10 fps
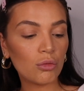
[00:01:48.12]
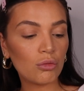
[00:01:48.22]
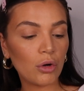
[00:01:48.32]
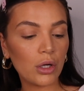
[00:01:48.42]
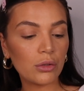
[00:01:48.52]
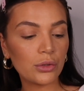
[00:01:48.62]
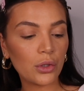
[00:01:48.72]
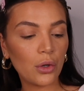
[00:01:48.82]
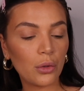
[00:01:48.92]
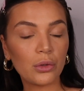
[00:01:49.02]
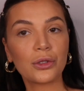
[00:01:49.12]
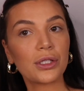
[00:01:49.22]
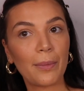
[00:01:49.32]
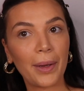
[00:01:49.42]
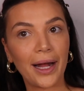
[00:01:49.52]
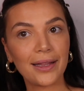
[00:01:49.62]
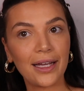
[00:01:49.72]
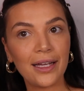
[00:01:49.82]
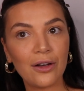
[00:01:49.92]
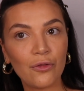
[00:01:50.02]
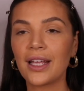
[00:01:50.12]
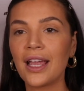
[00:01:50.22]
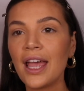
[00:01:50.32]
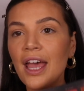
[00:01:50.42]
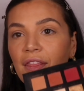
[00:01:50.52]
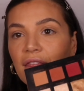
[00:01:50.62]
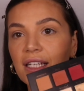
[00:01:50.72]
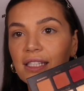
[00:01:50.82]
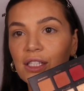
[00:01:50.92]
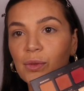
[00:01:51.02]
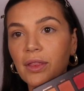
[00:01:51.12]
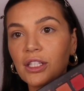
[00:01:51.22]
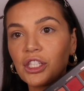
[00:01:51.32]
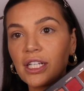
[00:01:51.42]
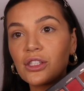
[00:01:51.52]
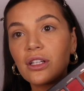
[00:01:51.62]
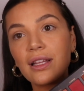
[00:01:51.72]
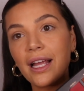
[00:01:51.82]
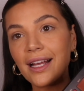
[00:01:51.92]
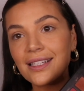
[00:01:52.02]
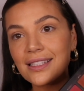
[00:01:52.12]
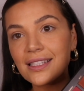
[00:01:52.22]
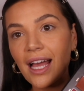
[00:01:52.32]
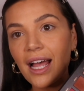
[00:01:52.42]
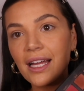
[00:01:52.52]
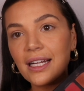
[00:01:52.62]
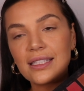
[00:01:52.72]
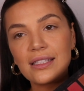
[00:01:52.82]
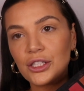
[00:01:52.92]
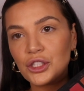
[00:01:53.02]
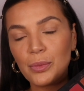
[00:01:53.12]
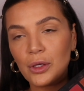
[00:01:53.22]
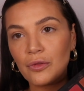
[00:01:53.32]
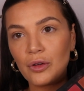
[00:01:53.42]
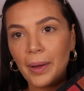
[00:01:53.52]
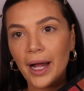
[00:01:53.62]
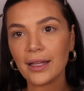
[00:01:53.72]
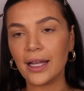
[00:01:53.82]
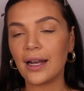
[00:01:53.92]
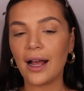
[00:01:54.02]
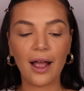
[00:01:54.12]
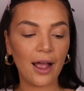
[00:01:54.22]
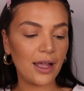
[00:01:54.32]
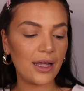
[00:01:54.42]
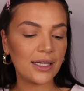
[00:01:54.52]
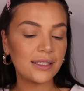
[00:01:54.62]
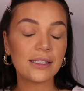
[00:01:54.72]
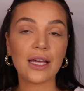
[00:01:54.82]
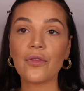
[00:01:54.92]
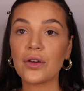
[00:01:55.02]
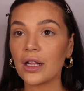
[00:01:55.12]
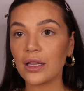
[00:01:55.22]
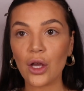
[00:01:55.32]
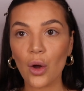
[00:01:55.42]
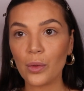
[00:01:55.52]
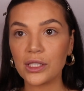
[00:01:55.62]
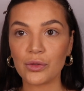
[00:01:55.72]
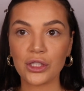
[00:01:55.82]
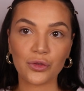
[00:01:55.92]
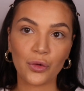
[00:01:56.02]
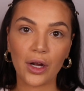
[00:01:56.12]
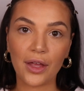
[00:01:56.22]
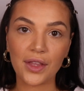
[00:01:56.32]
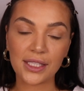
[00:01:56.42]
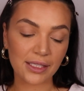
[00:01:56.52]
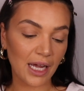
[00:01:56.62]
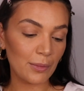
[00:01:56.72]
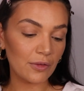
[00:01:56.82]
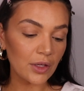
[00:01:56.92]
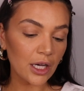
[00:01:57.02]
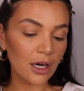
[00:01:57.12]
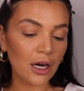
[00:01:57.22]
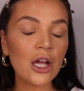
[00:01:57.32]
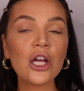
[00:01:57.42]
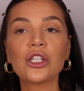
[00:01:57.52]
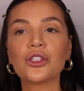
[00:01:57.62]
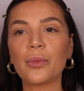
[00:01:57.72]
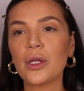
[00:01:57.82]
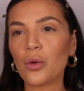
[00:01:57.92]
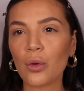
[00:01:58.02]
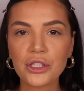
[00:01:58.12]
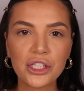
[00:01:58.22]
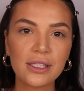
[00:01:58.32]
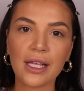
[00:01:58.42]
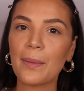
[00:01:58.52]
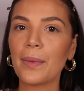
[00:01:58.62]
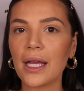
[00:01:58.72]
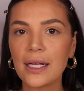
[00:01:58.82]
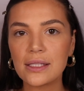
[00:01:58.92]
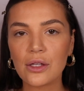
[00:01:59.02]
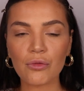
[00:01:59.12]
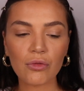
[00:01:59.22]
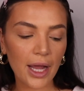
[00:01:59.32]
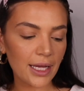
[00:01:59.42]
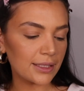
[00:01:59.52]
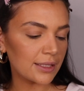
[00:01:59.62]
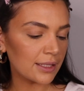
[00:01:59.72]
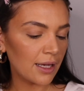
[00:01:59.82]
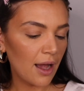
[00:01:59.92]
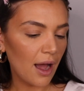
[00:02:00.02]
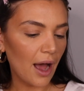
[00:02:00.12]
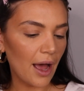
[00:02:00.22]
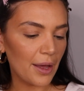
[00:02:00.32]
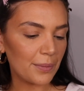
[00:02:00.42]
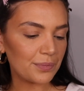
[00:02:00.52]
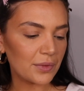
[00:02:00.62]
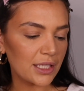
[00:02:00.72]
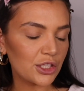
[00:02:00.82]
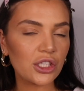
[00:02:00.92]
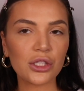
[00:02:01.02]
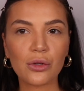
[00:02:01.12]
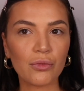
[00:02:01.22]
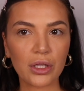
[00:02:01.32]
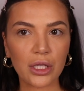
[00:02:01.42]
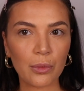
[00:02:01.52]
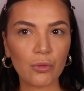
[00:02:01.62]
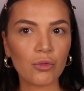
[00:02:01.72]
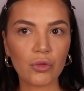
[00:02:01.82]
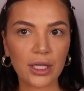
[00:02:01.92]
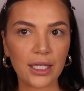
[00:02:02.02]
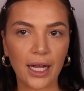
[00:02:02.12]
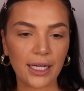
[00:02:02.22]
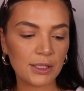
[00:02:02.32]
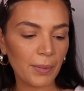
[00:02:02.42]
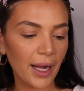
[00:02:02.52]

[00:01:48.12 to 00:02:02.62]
Rose Gold palette. This is what the shades look like inside. It's such a beautiful palette. I definitely always reach for it this time of year. So many gorgeous pinks and reds. It's just a really, really nice